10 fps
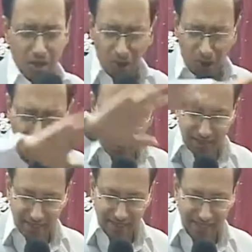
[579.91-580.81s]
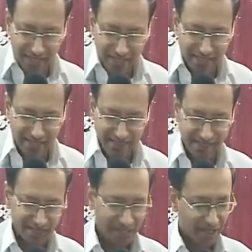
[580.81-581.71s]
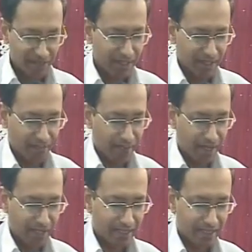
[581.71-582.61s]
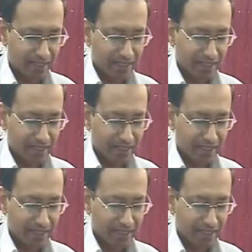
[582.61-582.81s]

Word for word: all the darkness will depart.